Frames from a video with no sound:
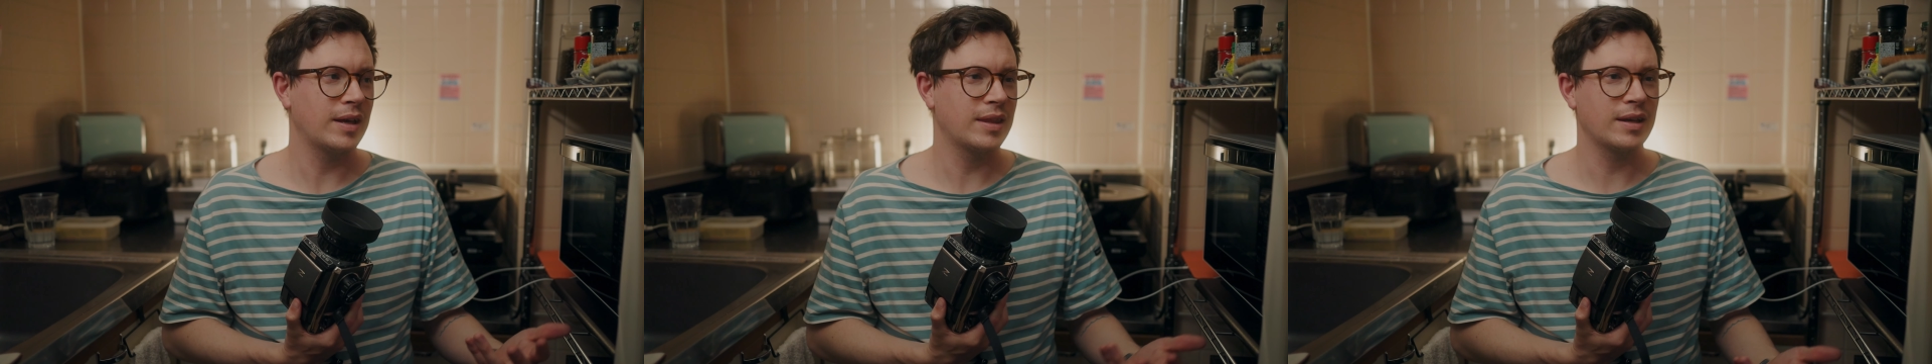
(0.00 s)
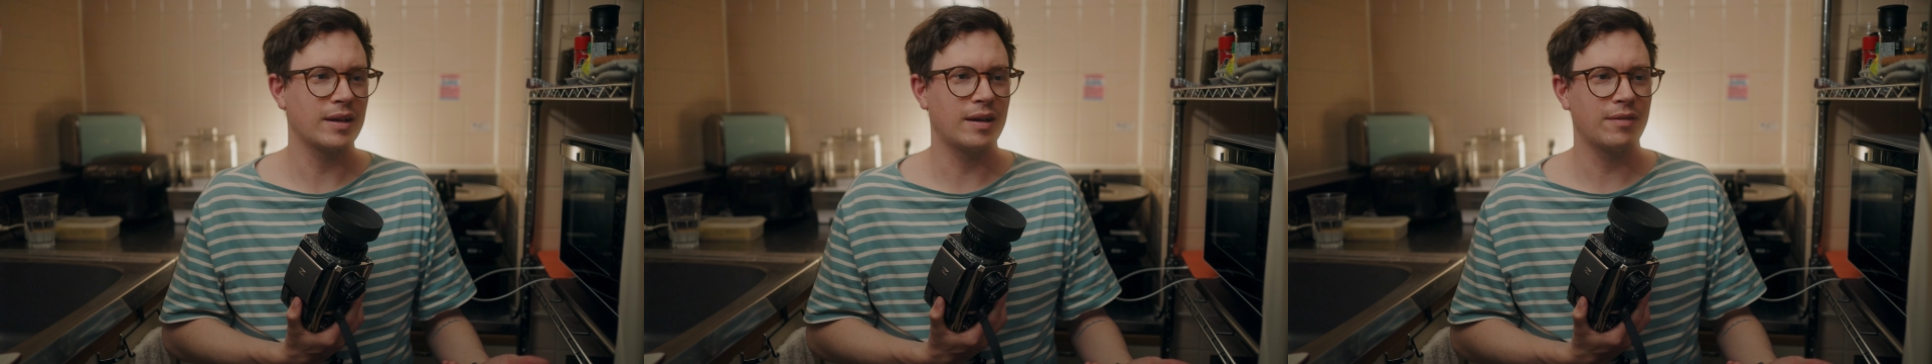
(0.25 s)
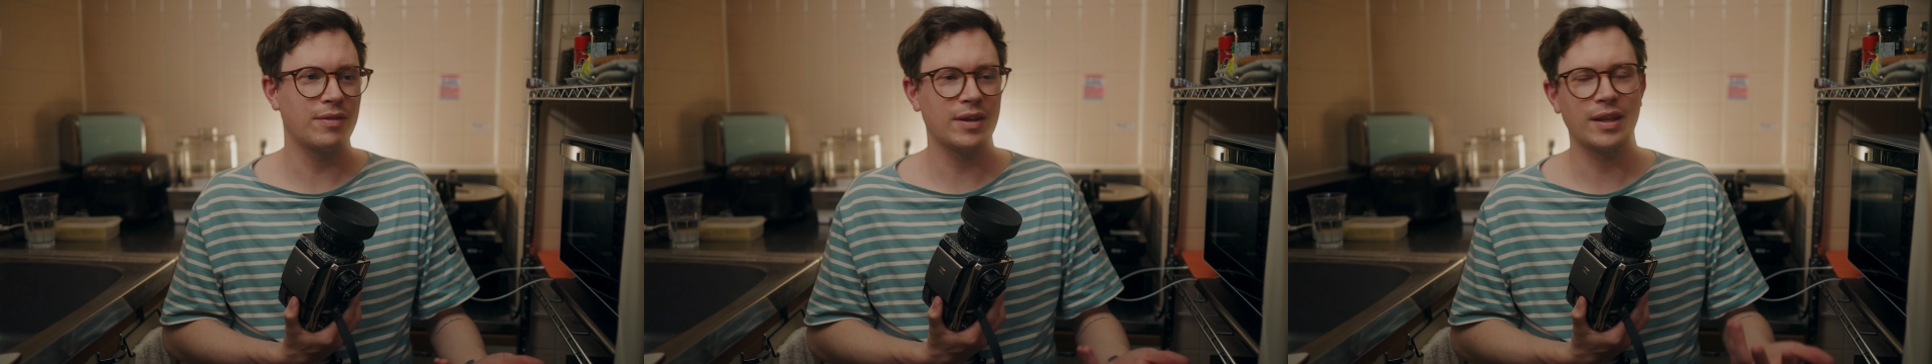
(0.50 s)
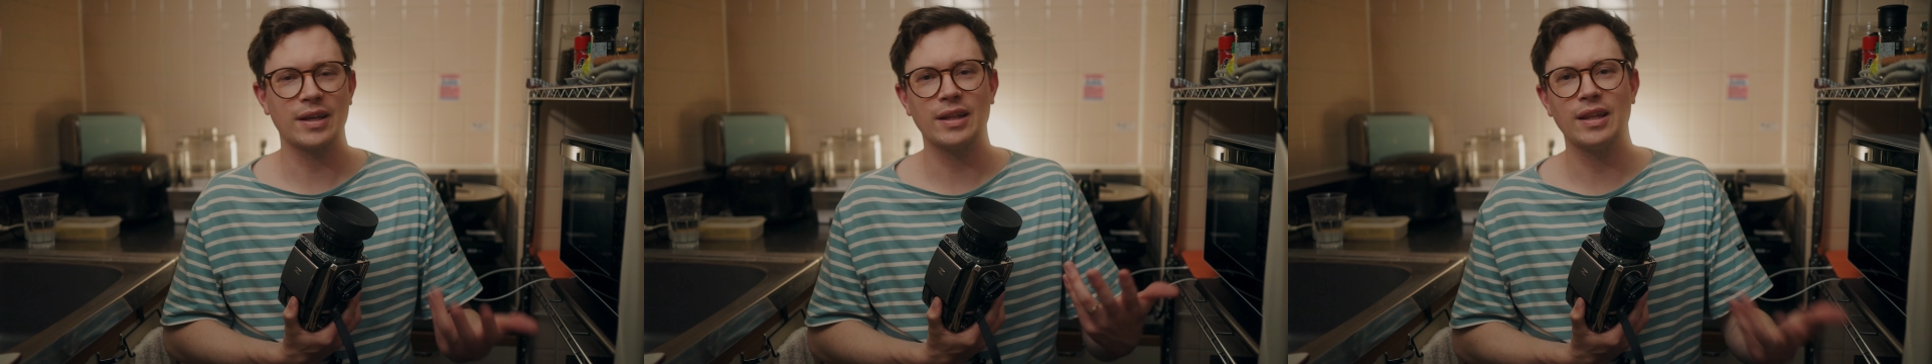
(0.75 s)
I
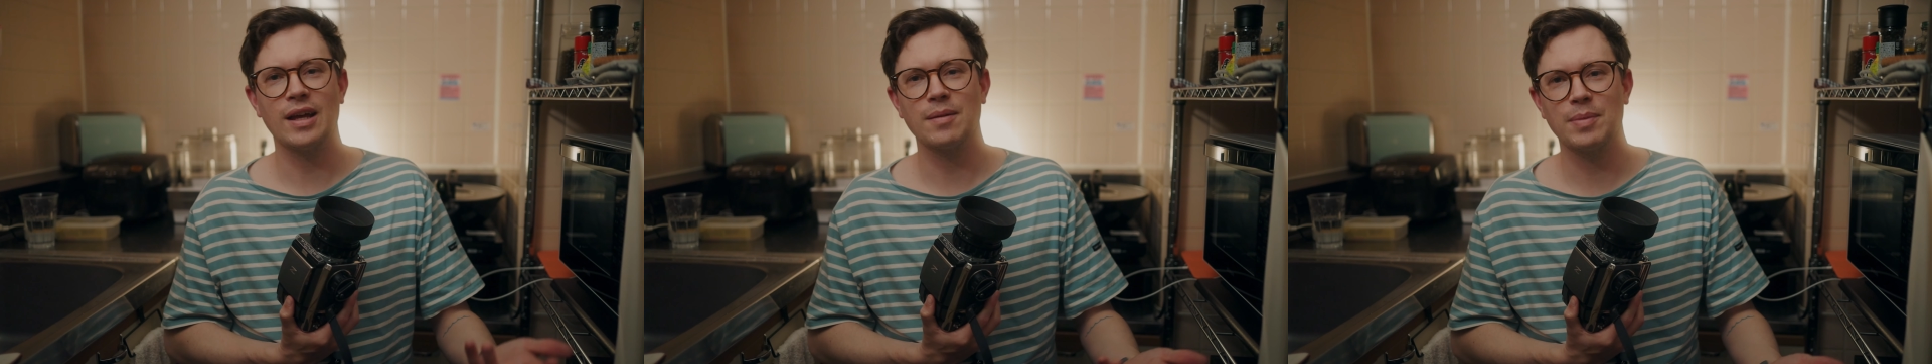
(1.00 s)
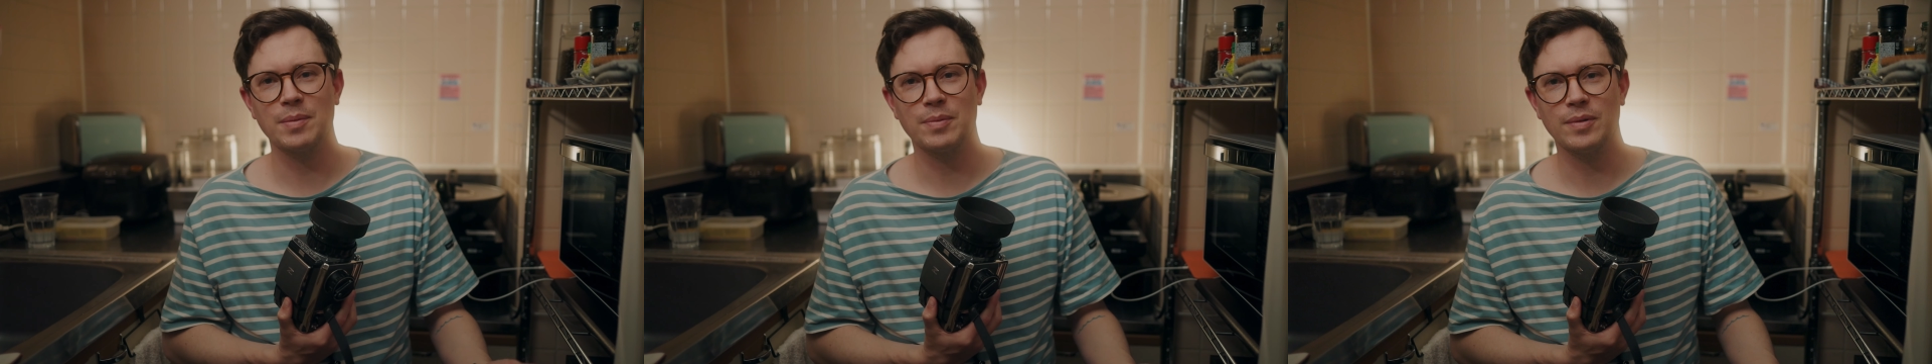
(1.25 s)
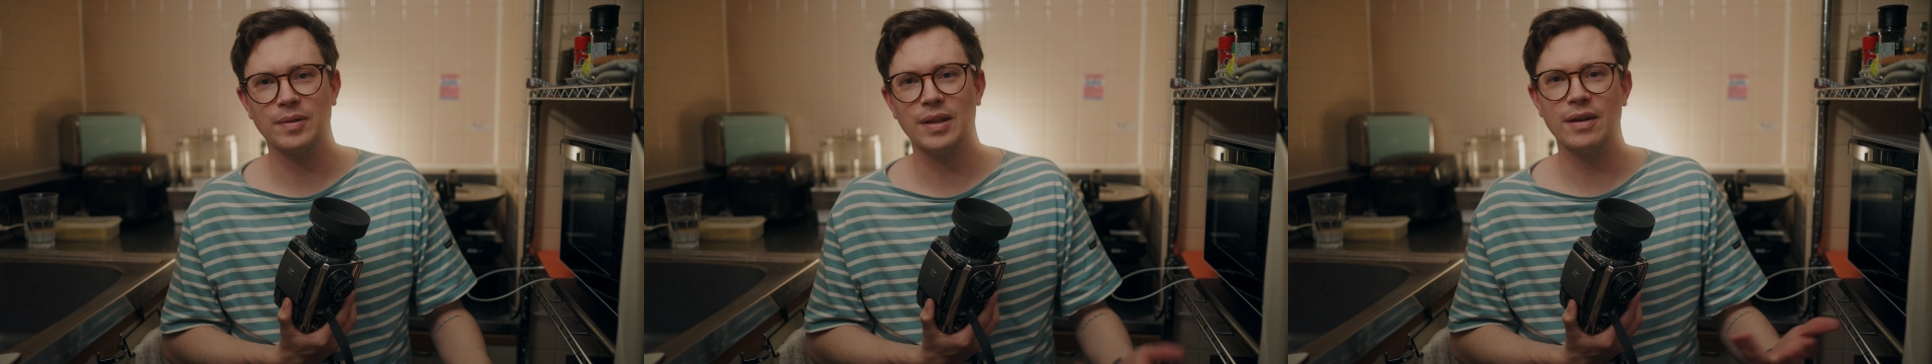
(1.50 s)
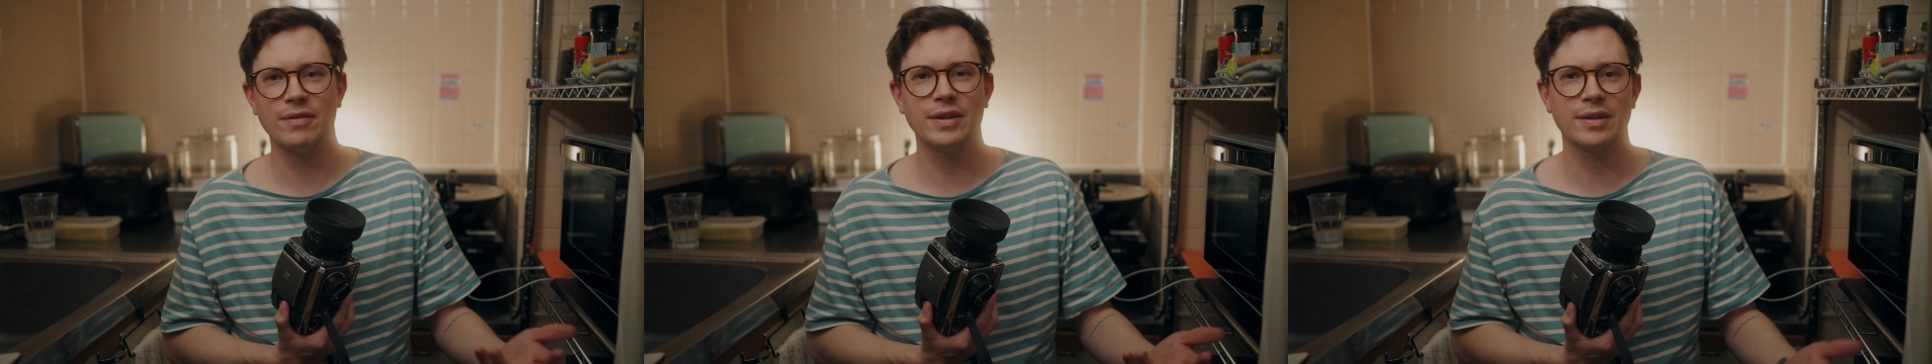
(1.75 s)
feel like a lot of people
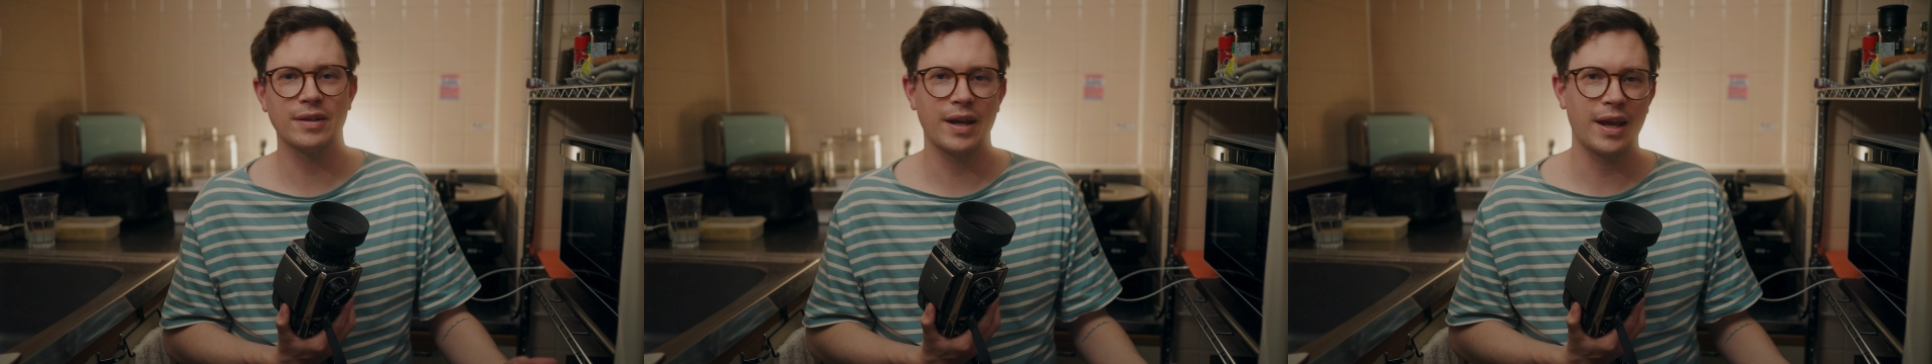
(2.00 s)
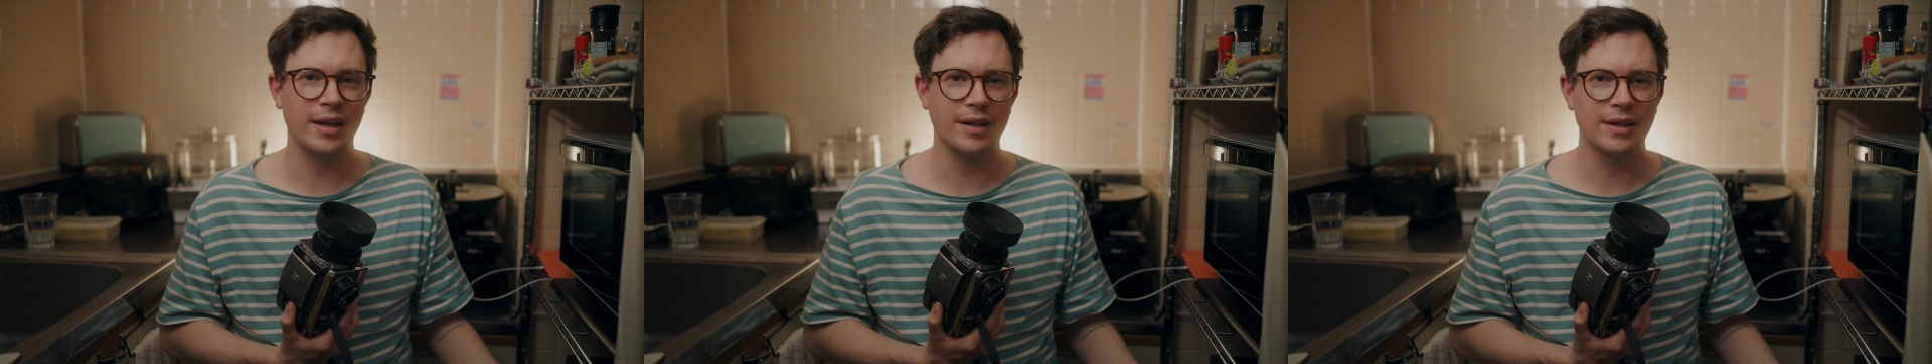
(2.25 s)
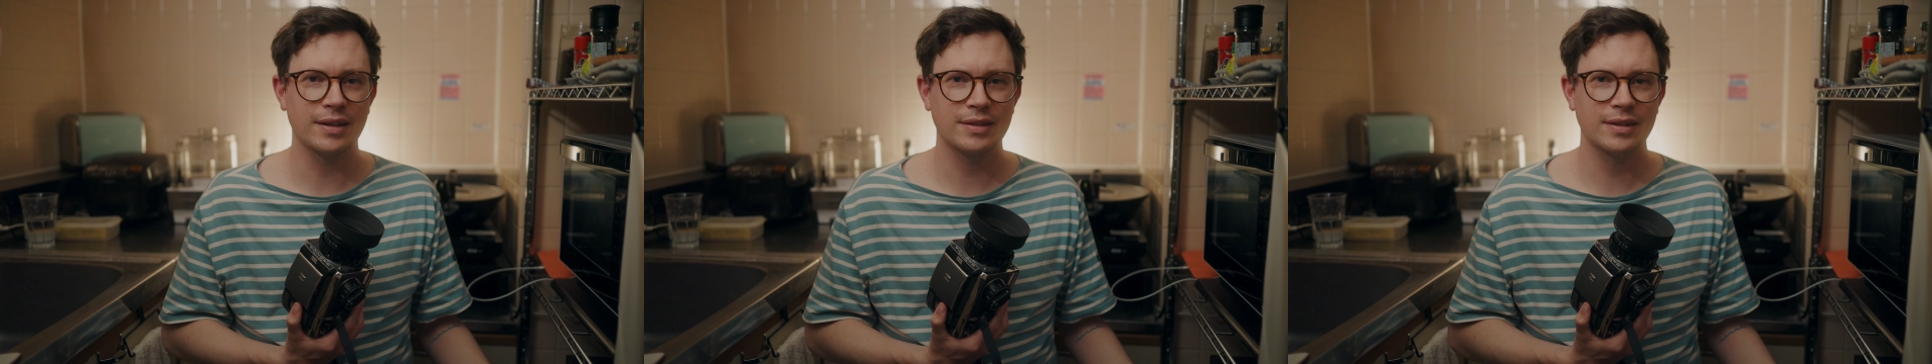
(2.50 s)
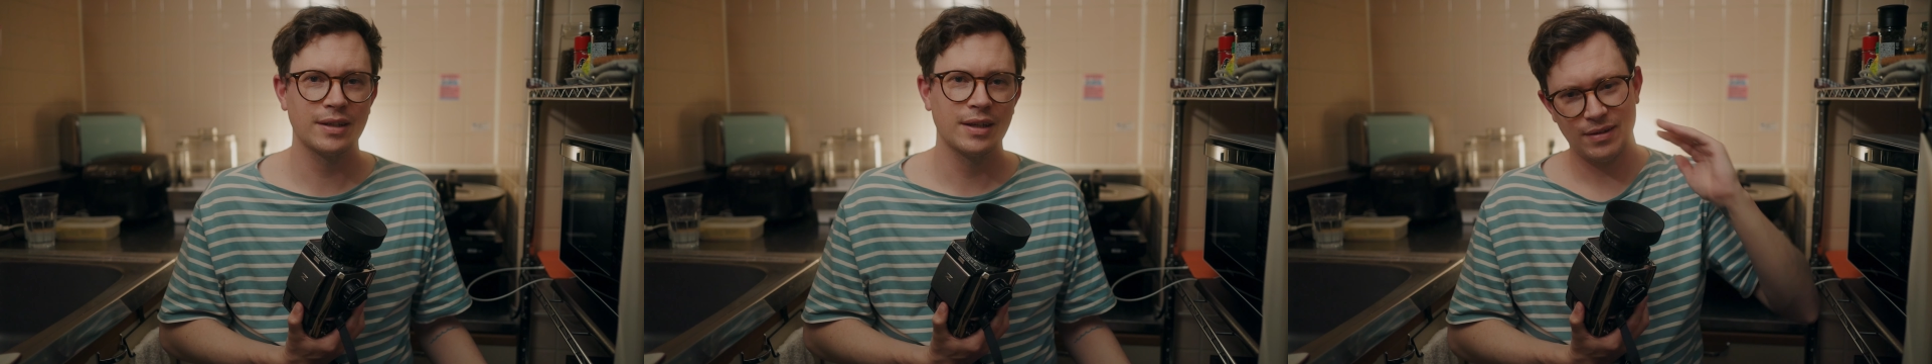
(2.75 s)
love it or hate it.